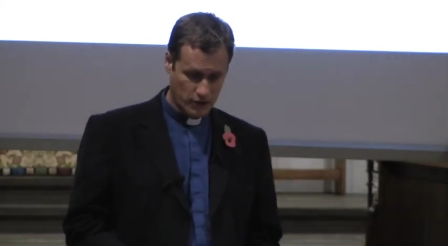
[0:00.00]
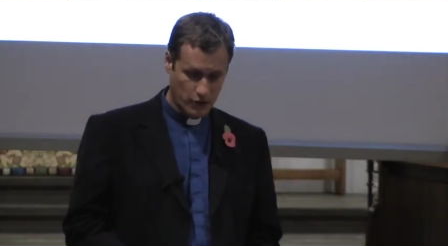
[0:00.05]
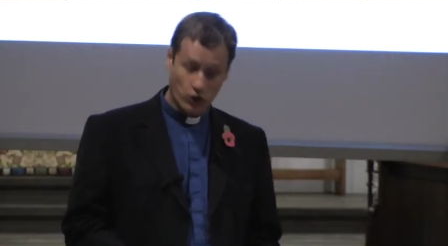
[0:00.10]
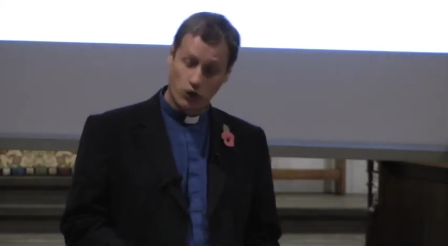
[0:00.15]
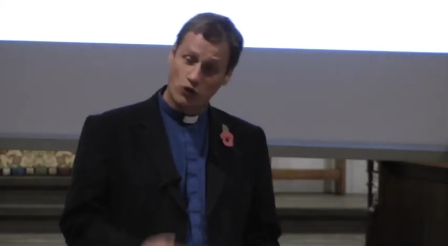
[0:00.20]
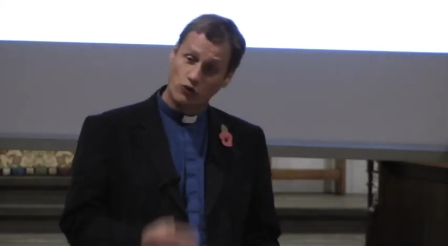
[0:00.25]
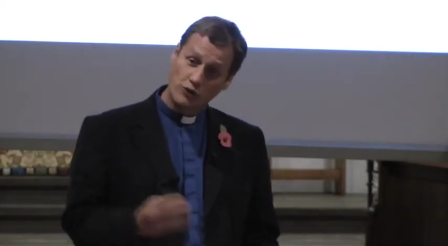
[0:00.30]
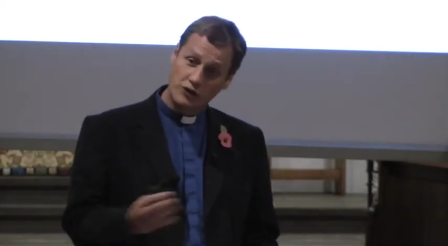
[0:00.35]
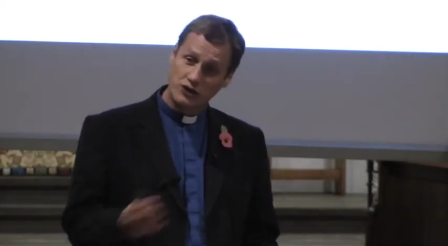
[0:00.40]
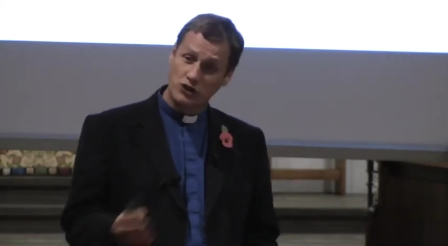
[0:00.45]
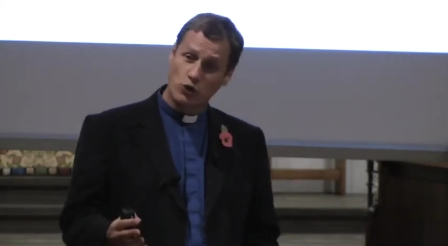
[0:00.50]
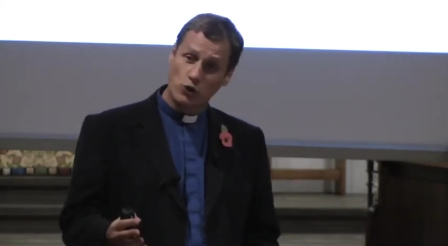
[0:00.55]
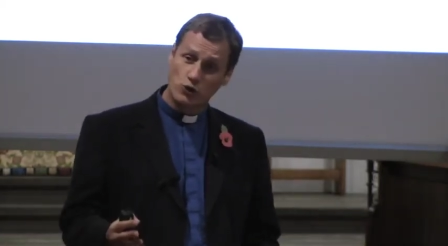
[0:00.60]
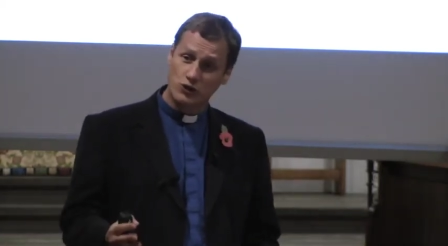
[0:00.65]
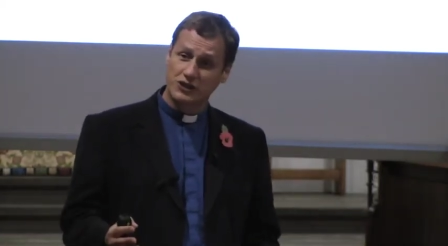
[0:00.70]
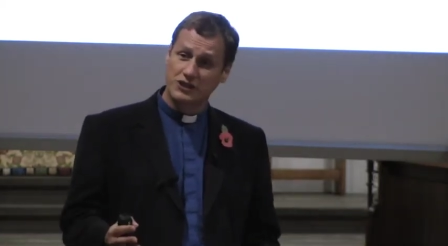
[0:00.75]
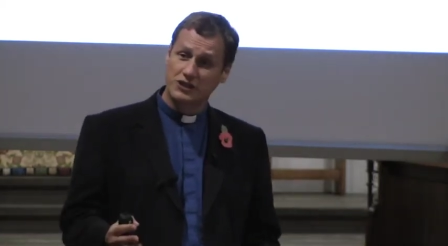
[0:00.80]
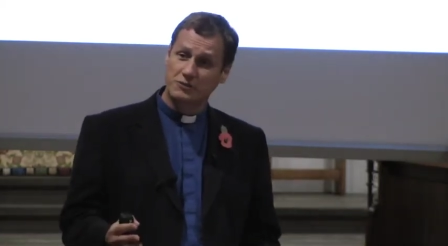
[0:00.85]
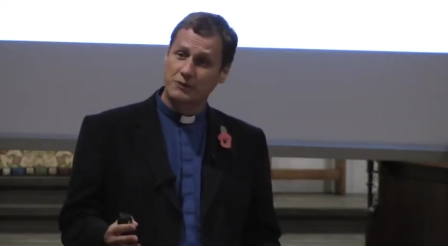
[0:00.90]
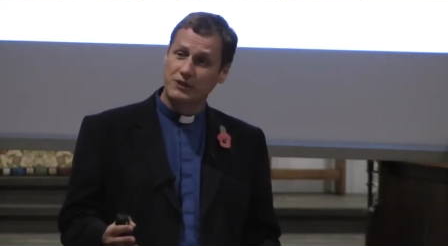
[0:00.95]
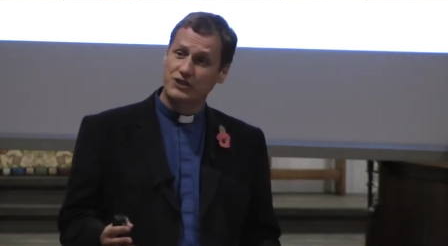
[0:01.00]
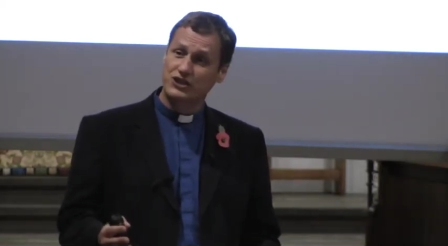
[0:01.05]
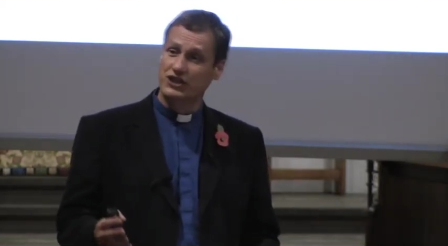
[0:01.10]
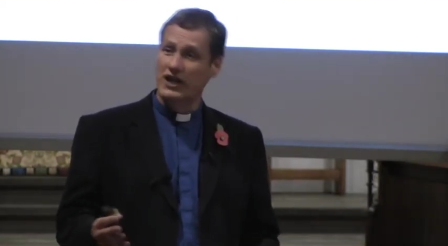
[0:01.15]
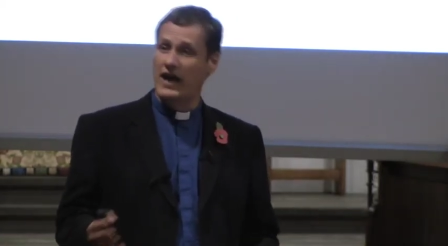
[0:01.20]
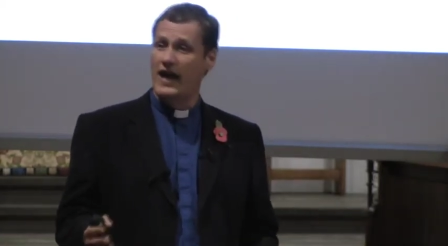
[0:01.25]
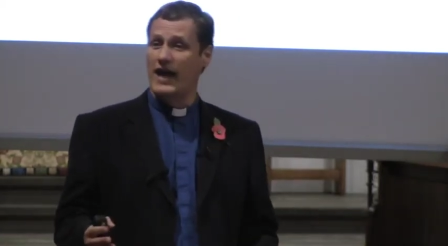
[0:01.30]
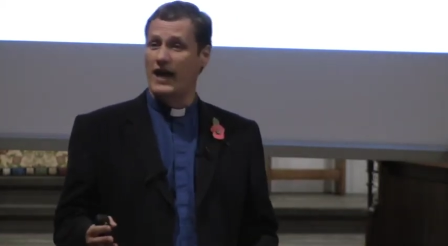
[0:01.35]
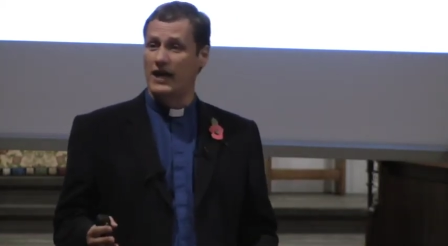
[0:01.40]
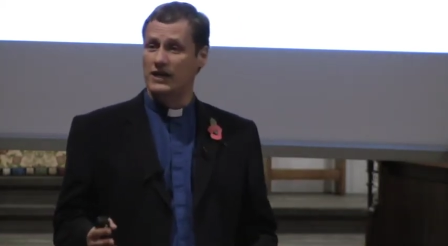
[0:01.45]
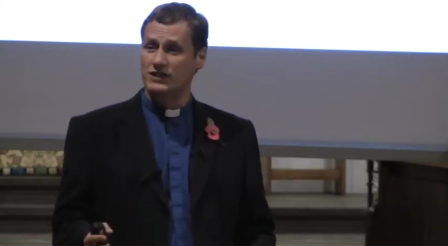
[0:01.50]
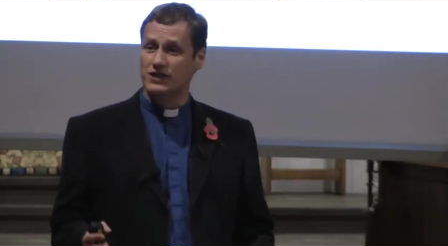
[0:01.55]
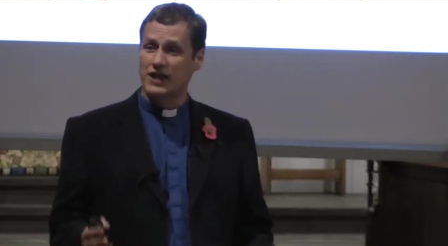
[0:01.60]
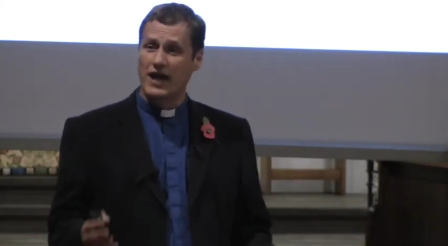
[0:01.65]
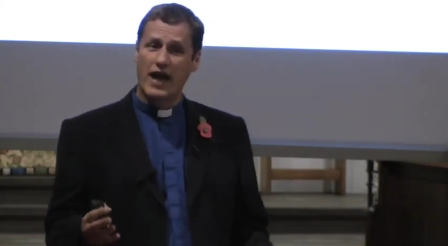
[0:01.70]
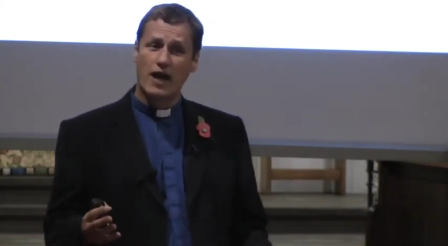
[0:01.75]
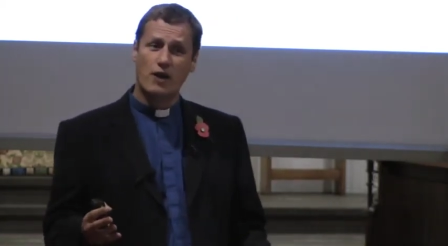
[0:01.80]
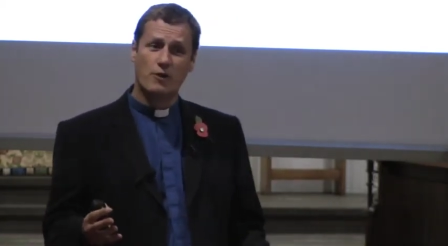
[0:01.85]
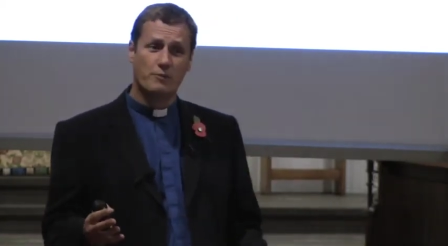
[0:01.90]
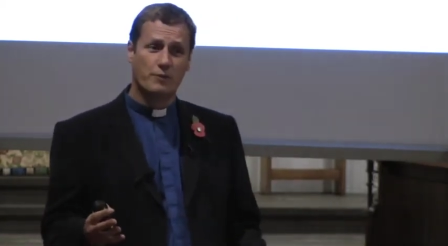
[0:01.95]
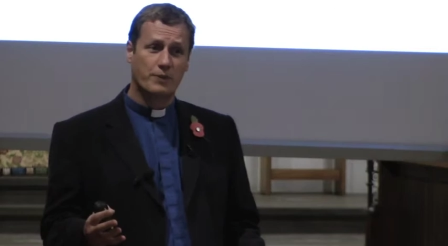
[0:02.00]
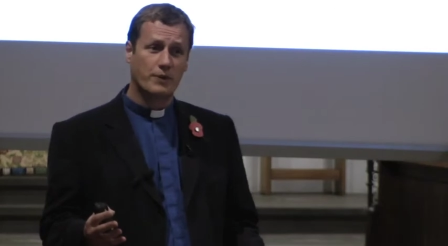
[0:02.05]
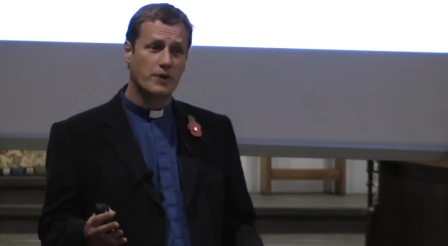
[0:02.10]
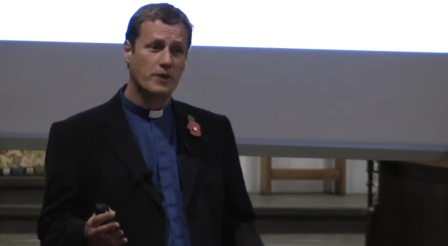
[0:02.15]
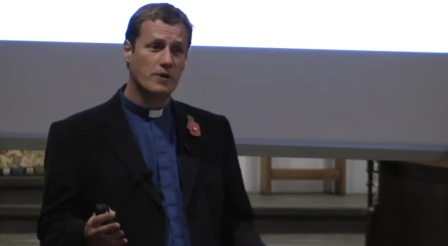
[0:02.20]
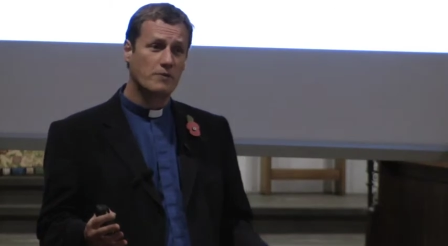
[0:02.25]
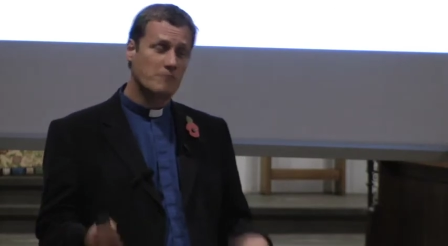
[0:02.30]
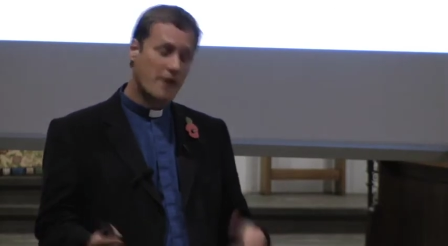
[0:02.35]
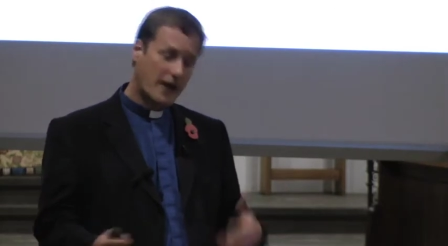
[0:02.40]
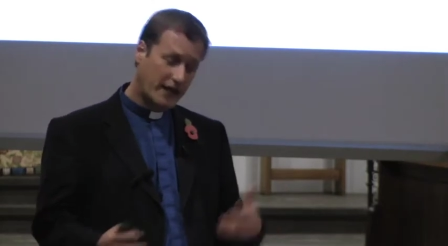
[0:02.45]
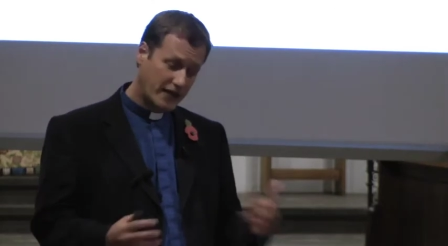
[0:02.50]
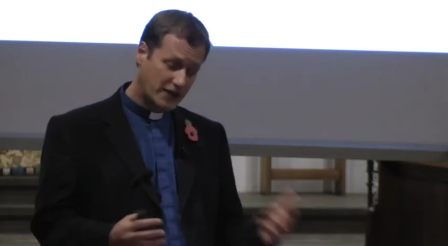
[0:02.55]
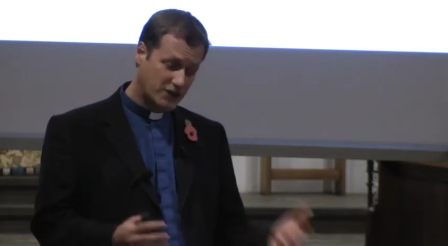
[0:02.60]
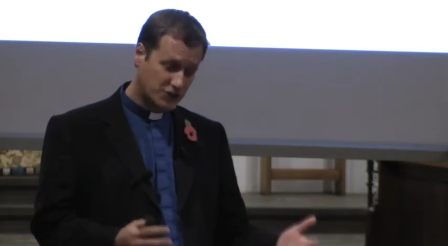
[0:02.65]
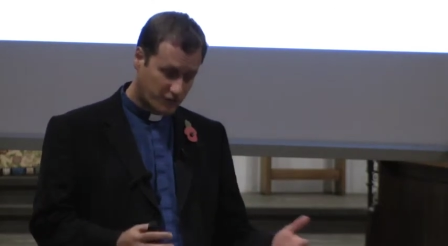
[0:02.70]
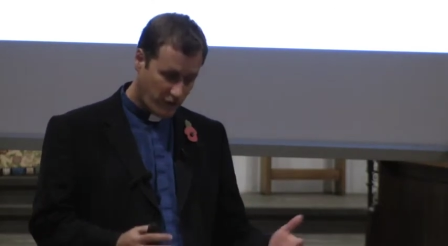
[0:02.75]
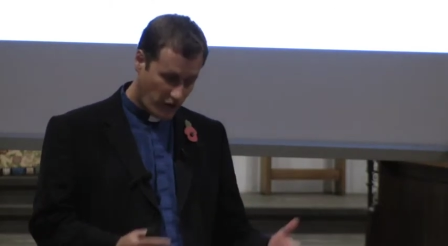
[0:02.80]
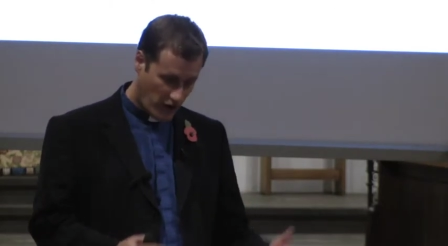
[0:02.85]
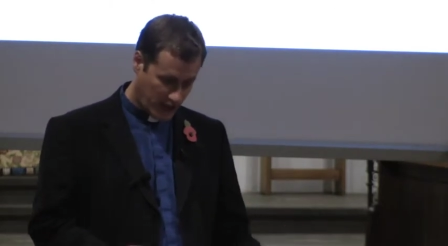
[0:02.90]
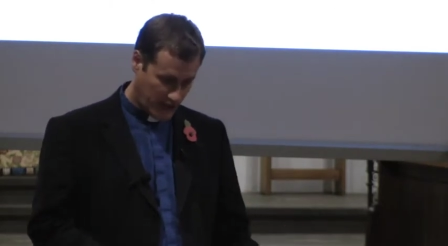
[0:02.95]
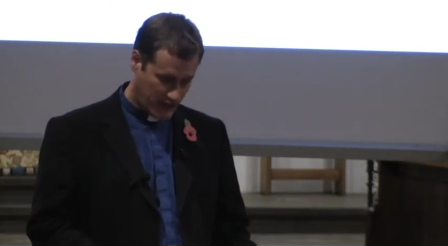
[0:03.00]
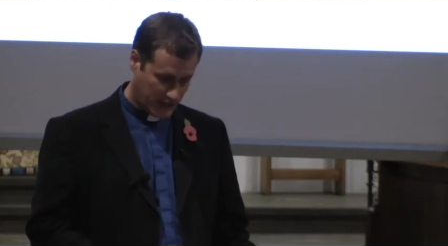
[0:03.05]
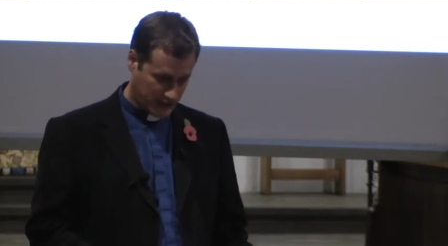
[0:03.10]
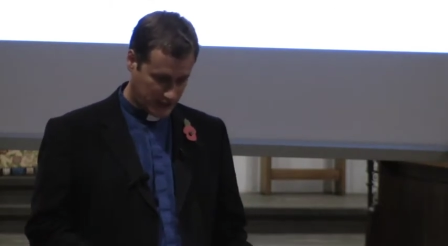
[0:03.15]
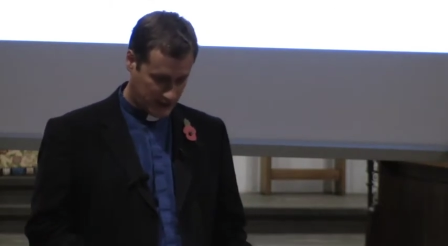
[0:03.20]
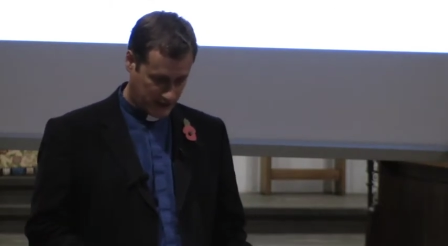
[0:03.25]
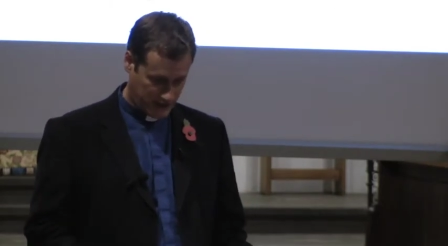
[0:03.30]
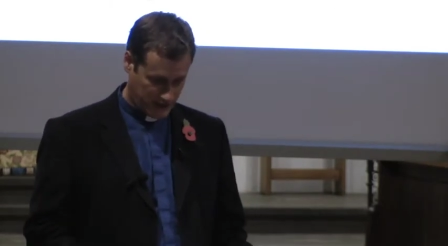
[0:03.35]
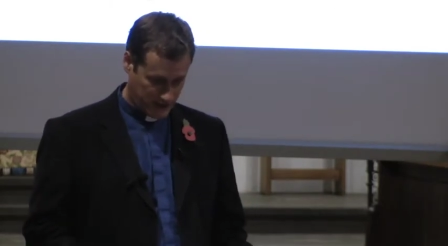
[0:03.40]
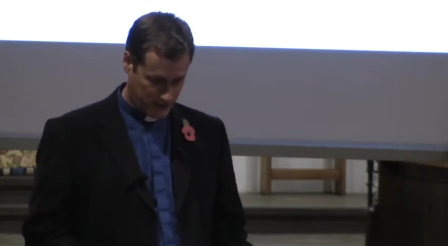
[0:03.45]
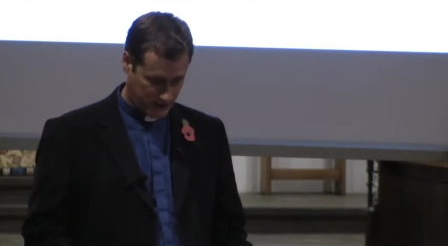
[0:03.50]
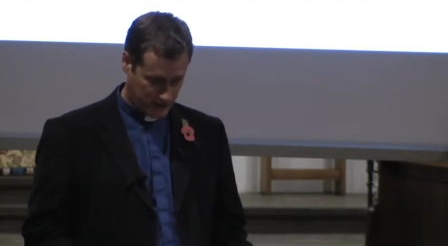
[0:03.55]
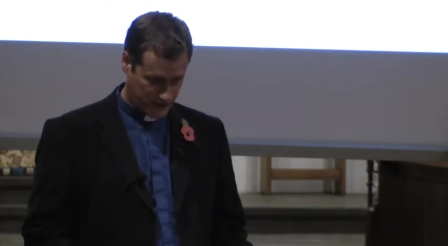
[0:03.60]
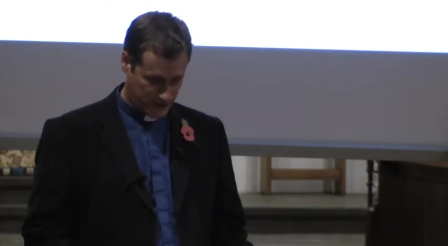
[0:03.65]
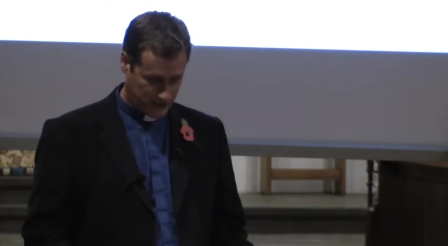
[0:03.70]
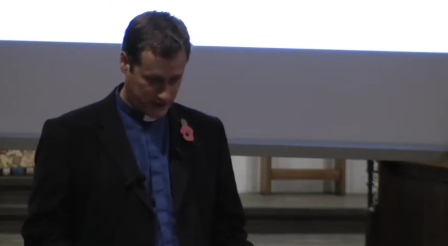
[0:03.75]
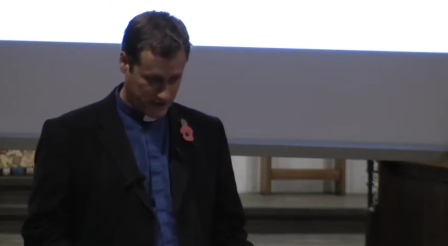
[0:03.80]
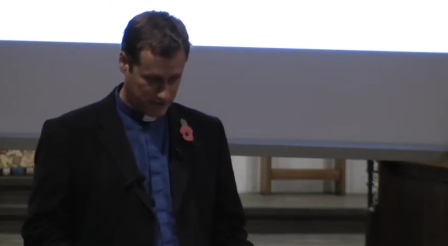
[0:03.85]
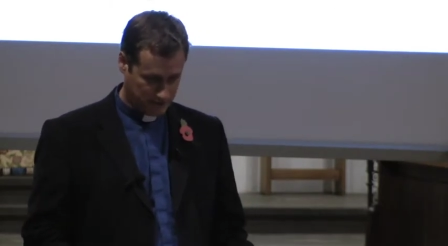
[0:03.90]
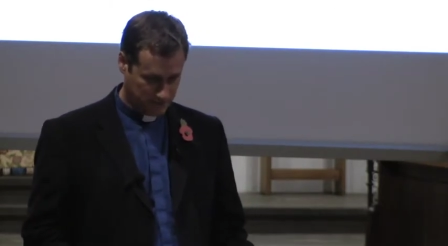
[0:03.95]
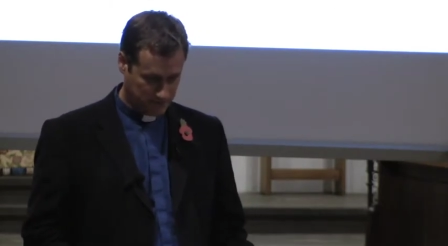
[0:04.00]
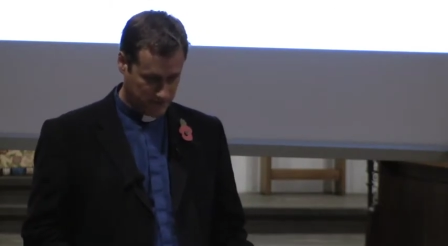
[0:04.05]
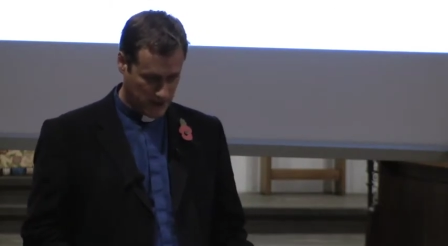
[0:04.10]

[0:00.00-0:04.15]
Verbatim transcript: Could resources be shared to help manage finances?